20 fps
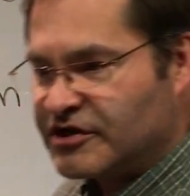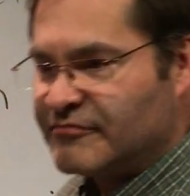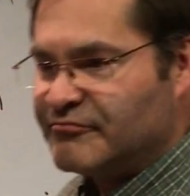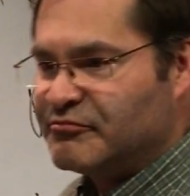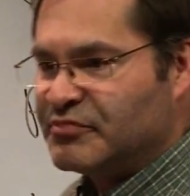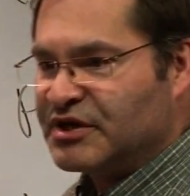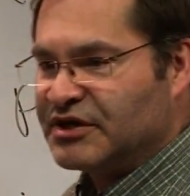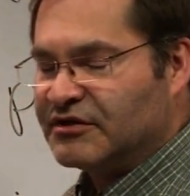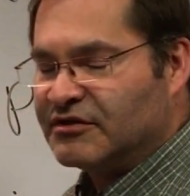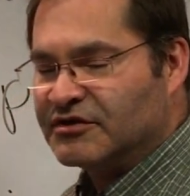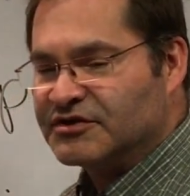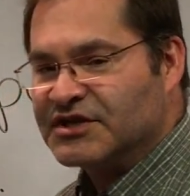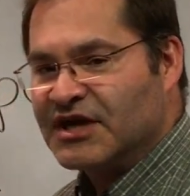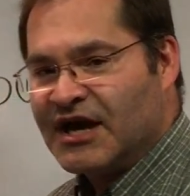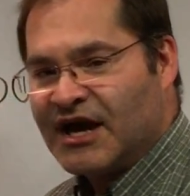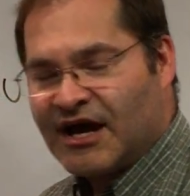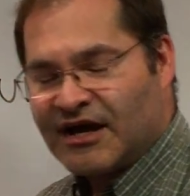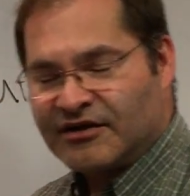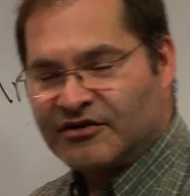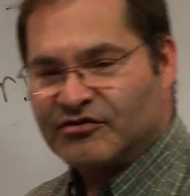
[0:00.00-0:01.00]
to build
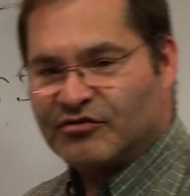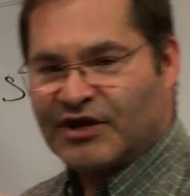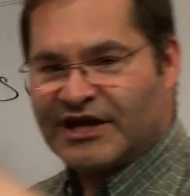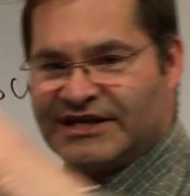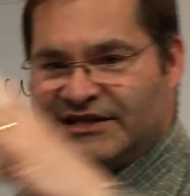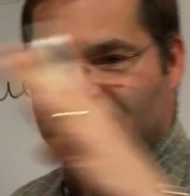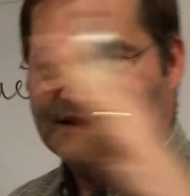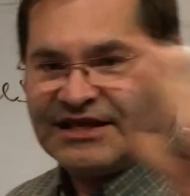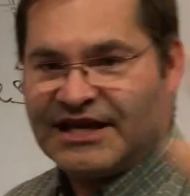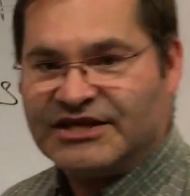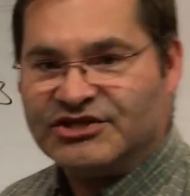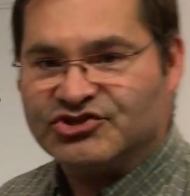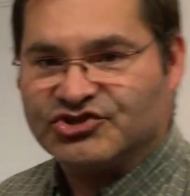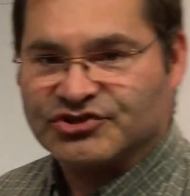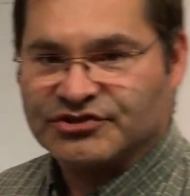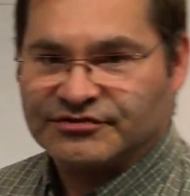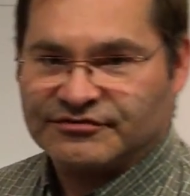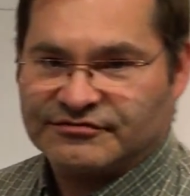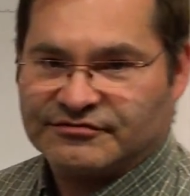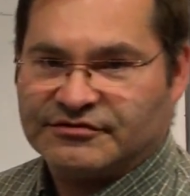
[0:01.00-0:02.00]
a great
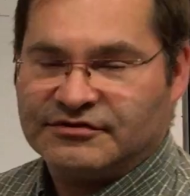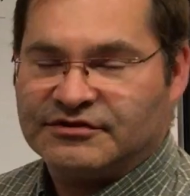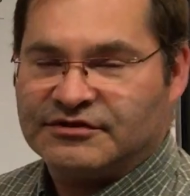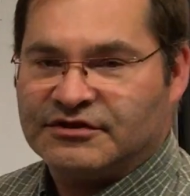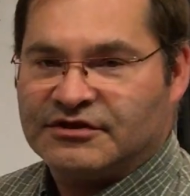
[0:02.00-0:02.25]
nation